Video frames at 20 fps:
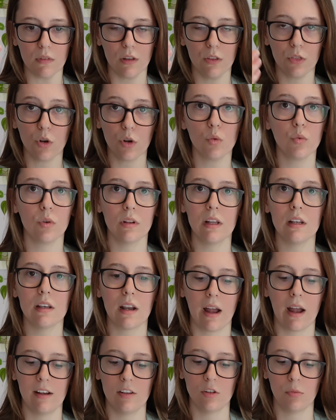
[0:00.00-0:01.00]
they're really
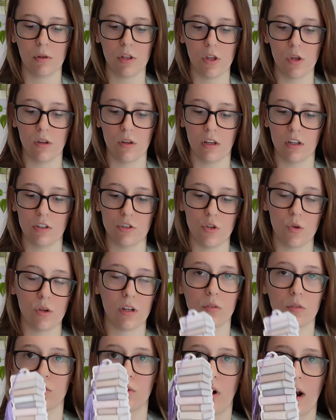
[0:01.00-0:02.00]
nice because you
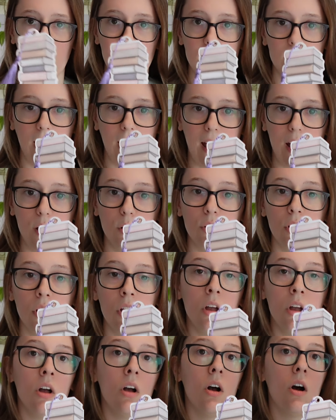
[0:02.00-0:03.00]
can write down
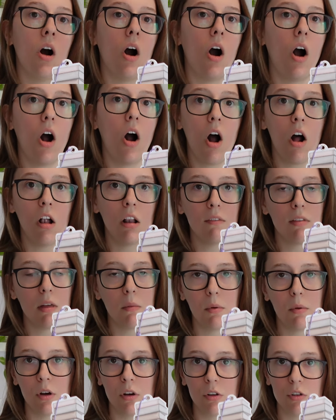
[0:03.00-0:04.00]
all of the
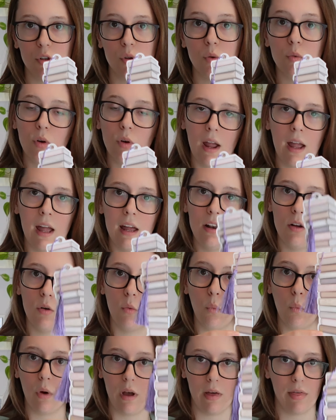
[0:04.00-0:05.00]
books you read
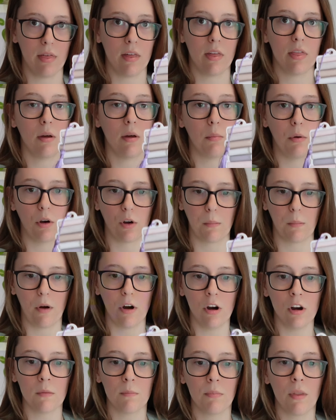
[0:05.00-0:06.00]
with the
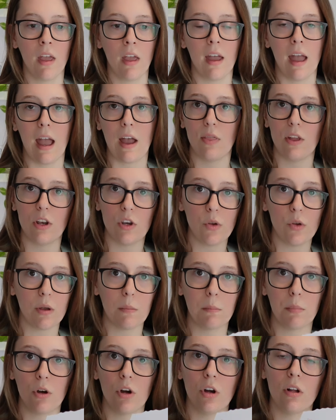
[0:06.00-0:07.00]
bookmark, and then you
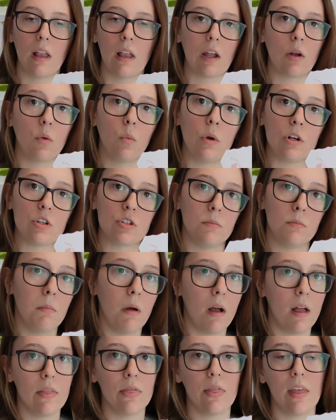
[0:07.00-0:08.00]
can put like which
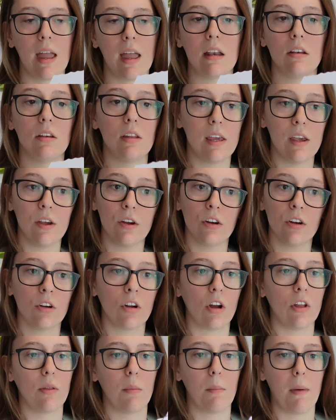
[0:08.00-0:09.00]
month and year
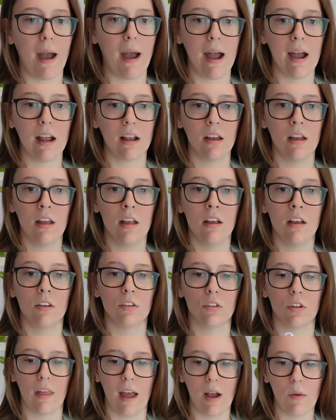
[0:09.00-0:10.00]
on the back.
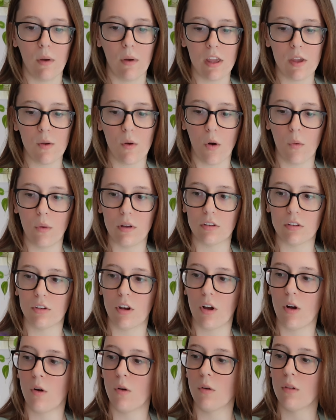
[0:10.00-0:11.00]
So that way you always
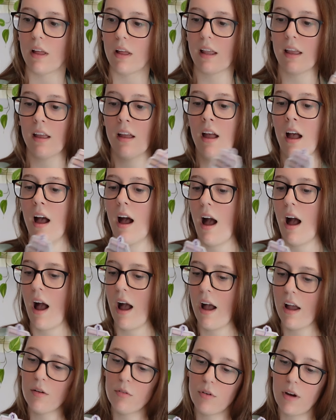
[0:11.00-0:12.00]
know, like,
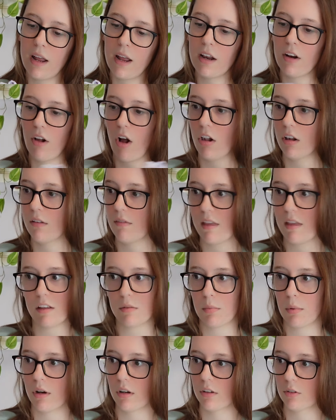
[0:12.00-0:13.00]
I read all of these
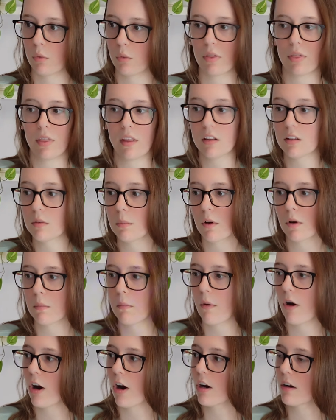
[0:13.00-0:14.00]
books with this
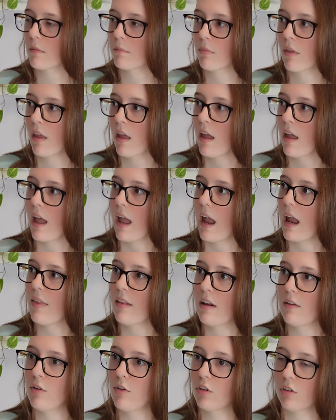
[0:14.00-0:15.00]
bookmark. And
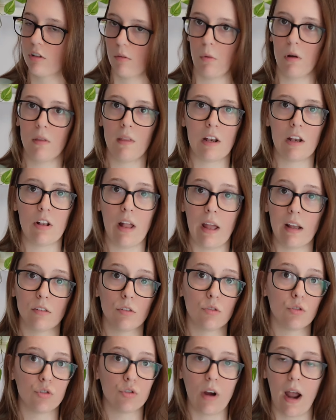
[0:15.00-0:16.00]
then if you're someone that
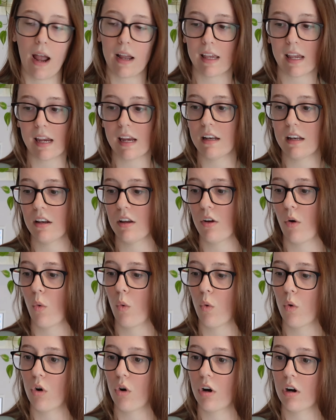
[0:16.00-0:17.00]
likes tracking
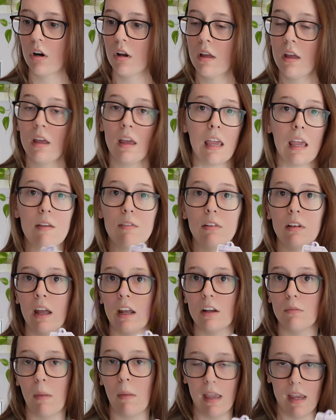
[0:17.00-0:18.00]
or even
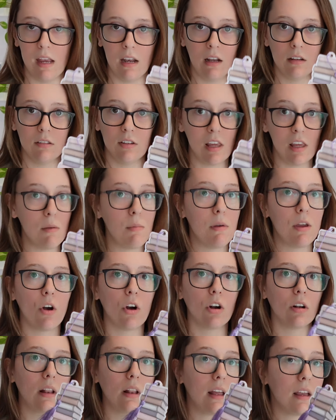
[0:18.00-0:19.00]
like making a
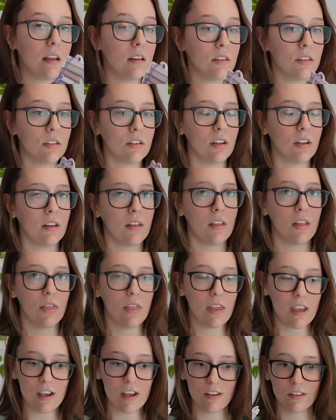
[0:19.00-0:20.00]
TBR list,
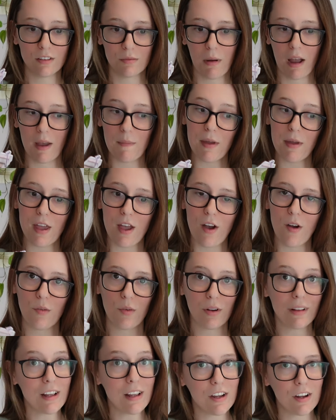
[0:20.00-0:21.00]
these might be
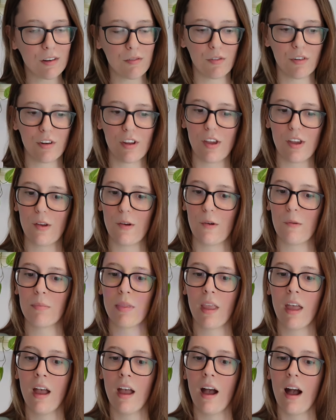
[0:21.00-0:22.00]
really good for you.
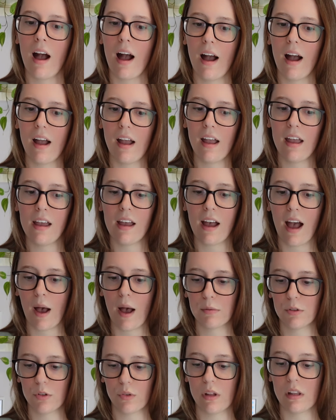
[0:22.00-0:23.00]
I
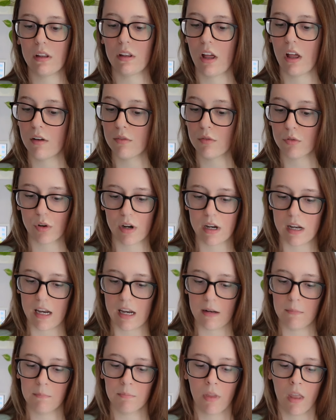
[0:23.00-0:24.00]
absolutely love
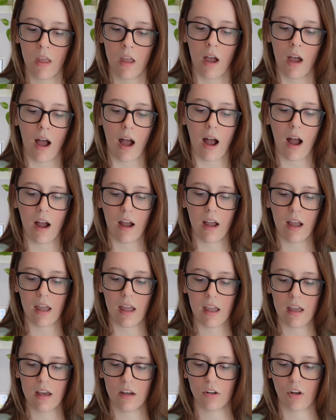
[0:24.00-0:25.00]
reading.
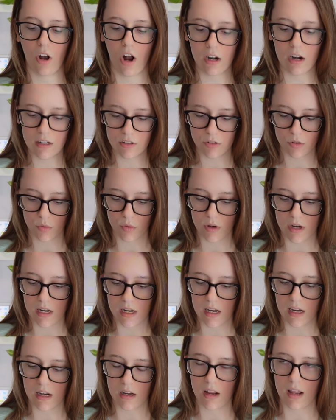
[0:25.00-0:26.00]
I got into
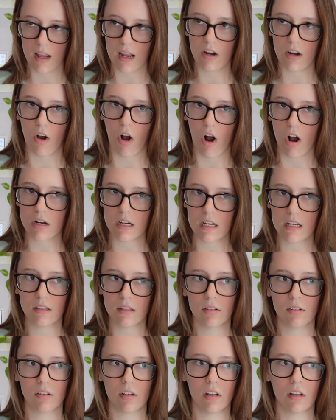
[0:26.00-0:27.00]
reading in
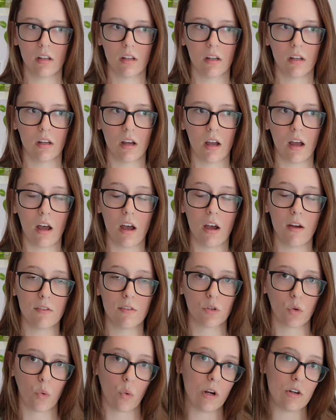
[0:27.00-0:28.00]
August
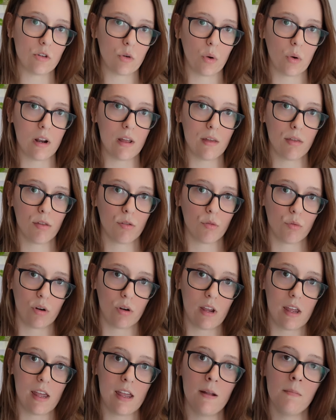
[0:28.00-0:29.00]
of
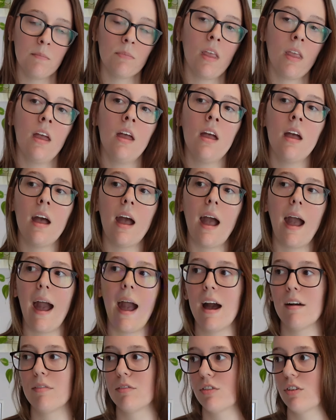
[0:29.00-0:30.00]
2023
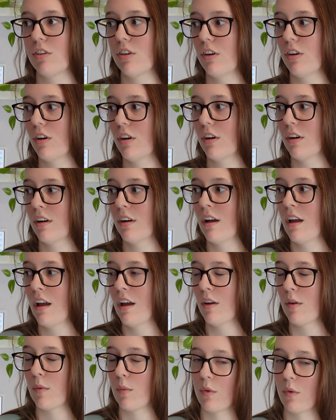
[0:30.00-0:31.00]
after
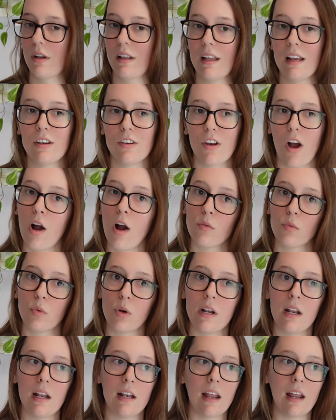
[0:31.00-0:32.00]
really not
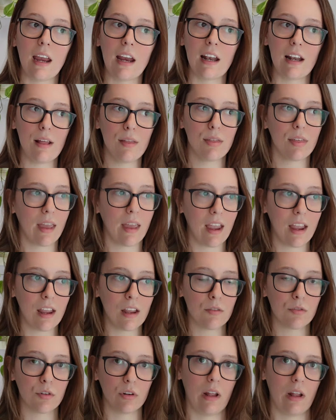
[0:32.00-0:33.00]
reading
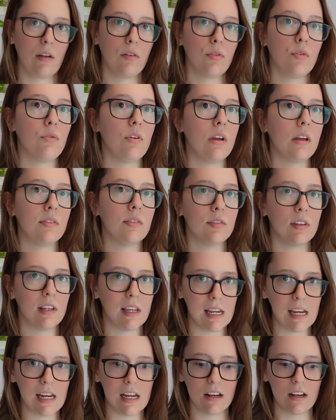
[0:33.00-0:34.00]
anything for like
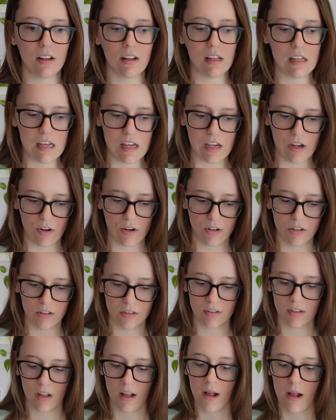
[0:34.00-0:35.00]
15
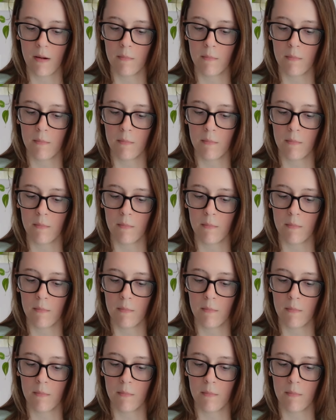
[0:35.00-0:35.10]
years.